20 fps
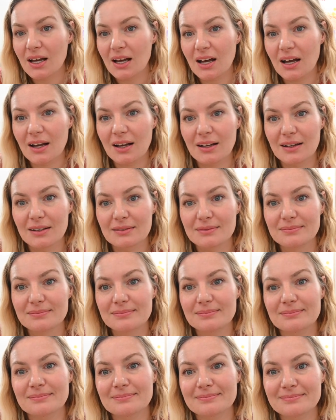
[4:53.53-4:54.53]

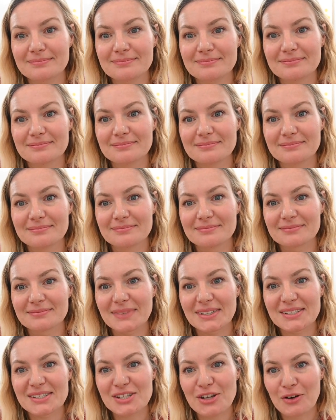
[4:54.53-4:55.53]

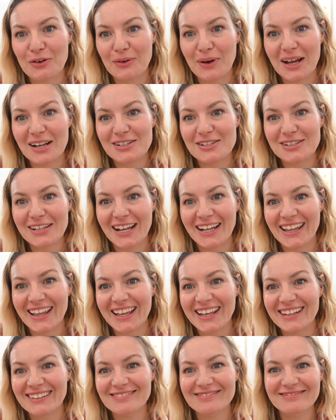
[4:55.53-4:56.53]
And so I just kind of
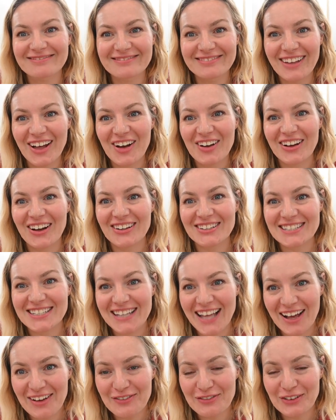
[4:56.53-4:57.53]
like hung on to
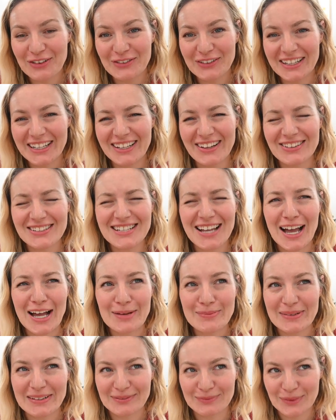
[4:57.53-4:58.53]
that for a really long
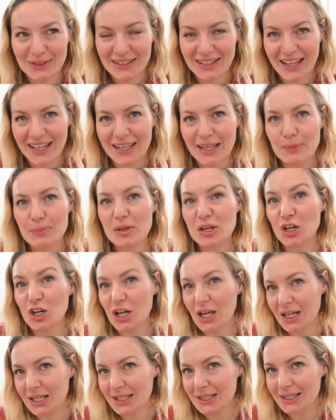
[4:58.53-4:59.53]
time and would like
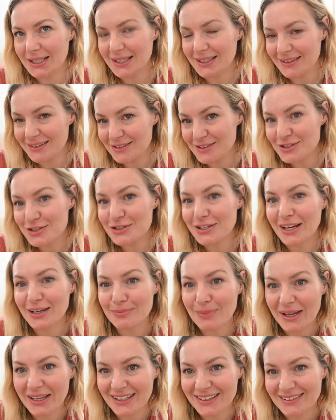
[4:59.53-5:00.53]
periodically check
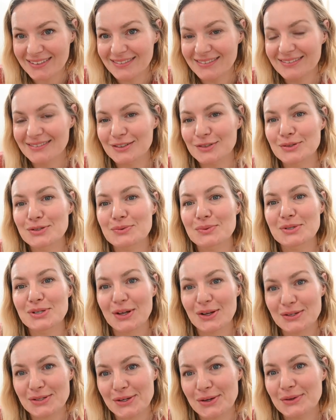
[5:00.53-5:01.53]
back in, which was
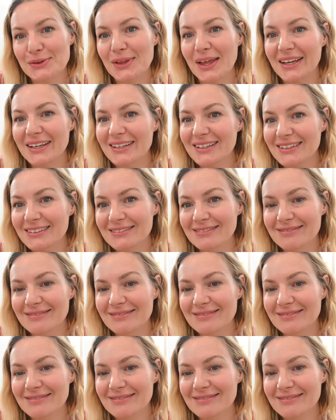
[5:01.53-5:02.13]
also like,